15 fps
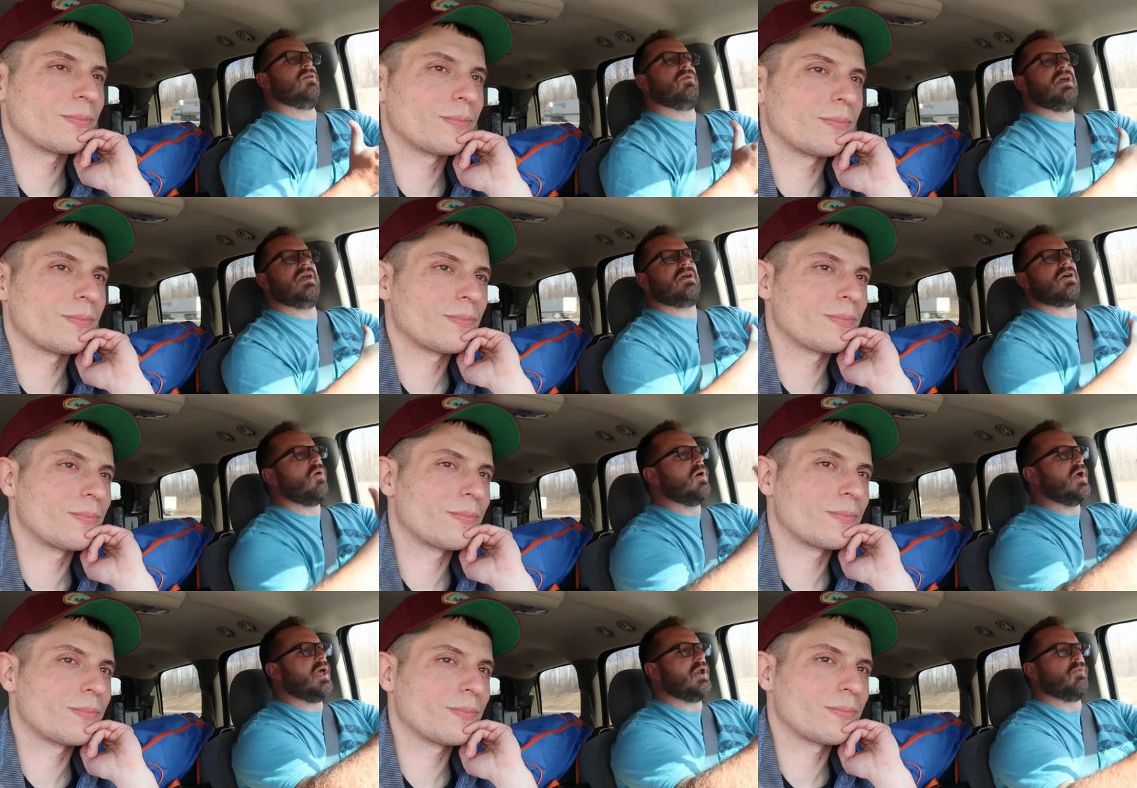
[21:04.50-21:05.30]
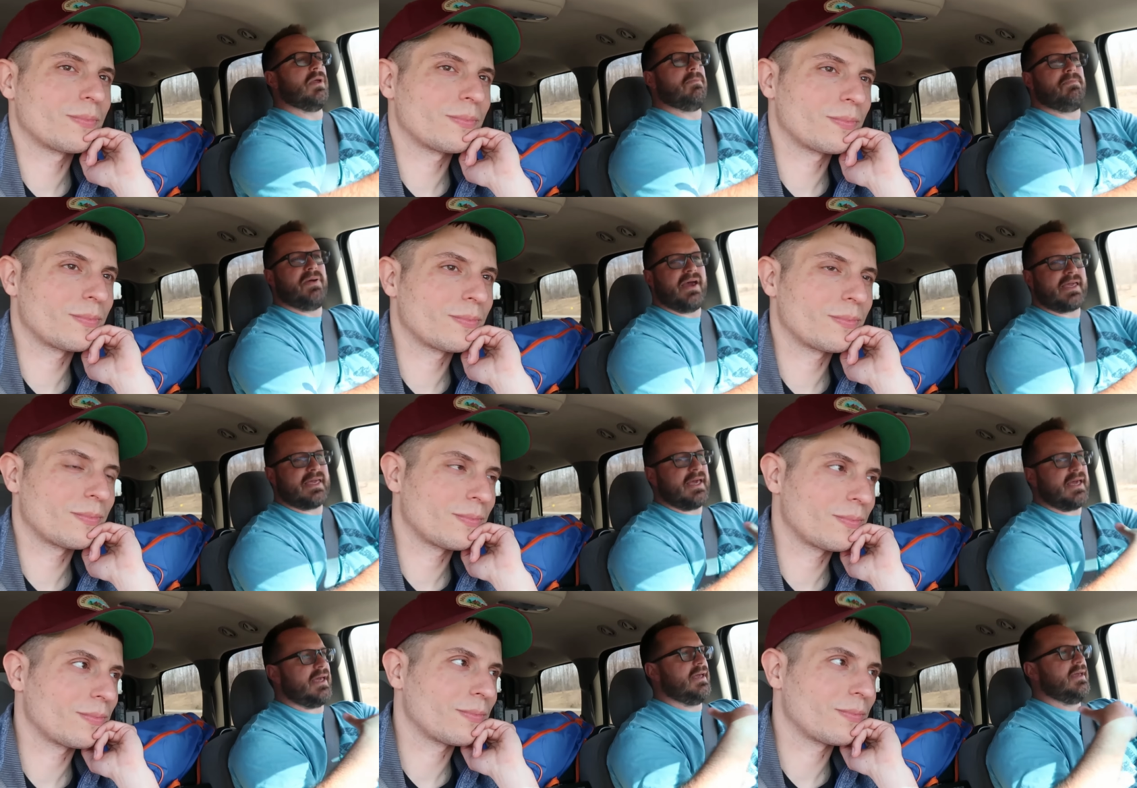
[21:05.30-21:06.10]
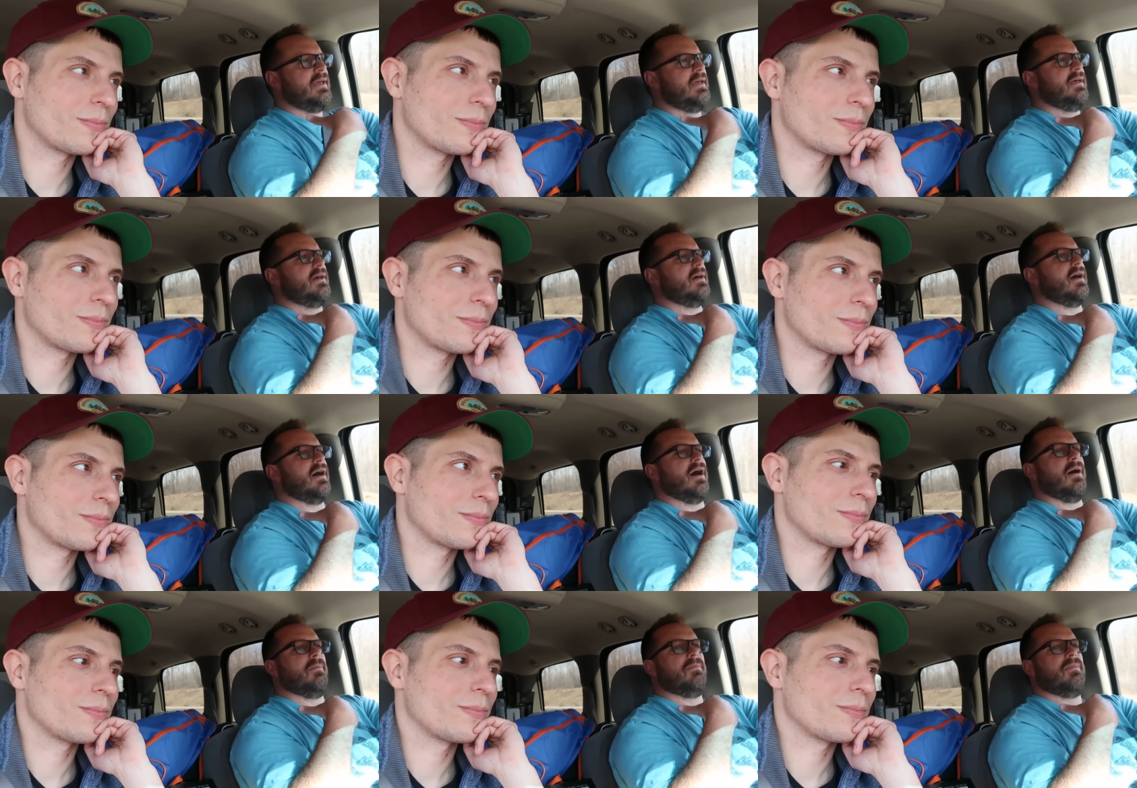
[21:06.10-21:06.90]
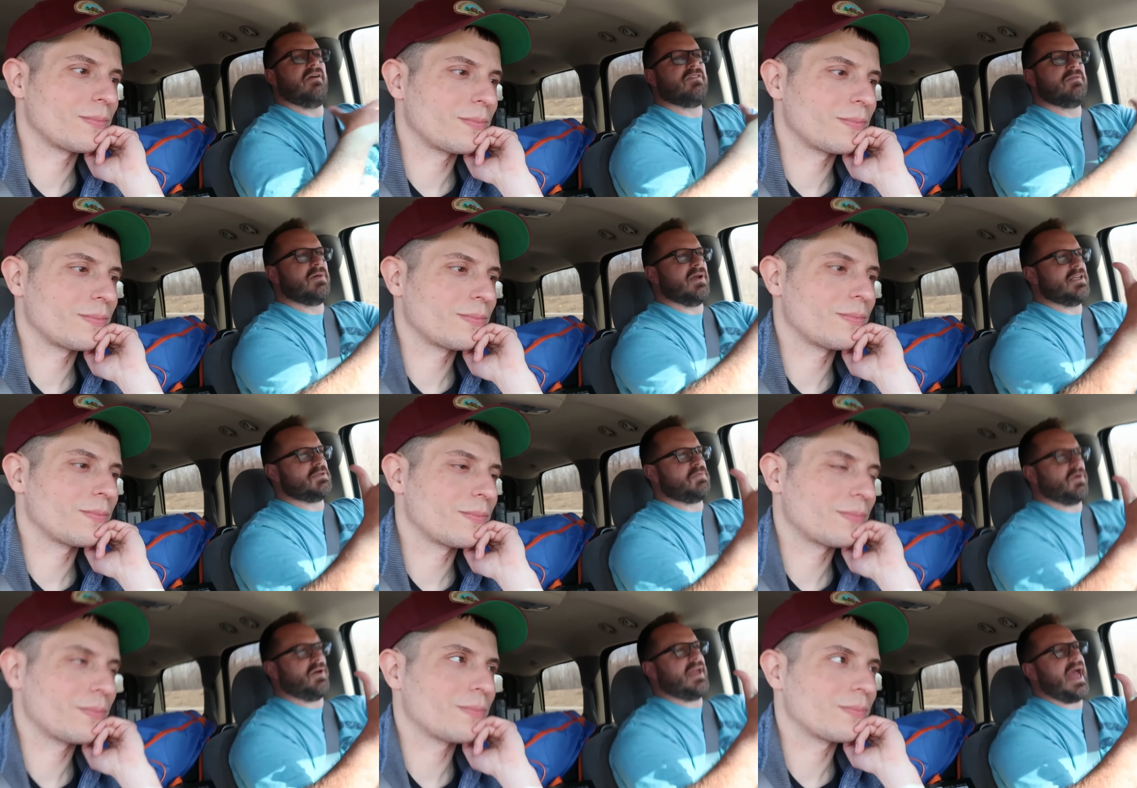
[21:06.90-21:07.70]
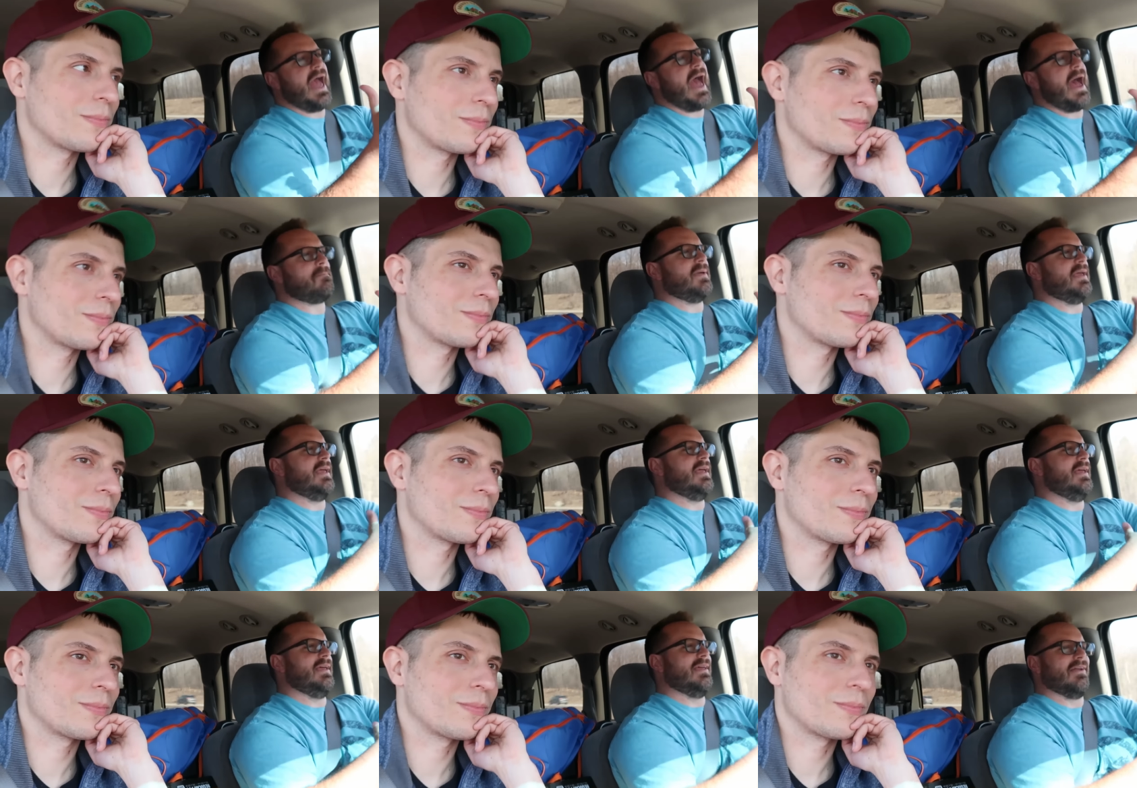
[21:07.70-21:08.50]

Speaker 1: we go in, we pick it. Um, everybody's pretty happy.